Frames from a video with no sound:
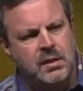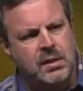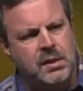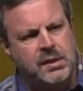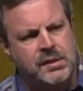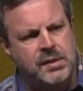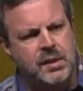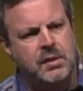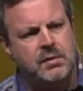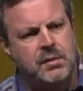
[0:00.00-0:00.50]

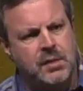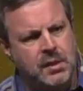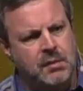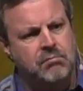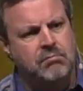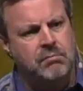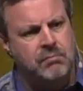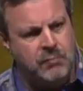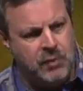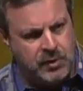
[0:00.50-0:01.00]
He said,
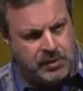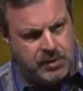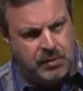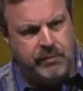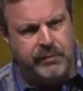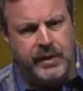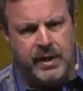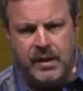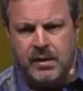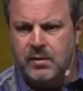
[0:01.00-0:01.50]
"Good. Well,
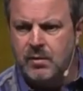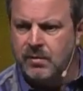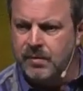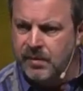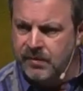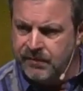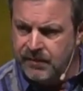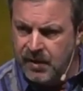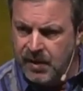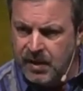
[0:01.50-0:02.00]
do that. You'll
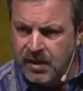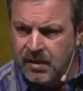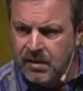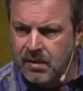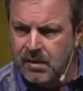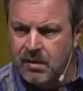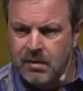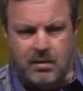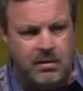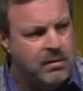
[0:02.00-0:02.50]
be fine."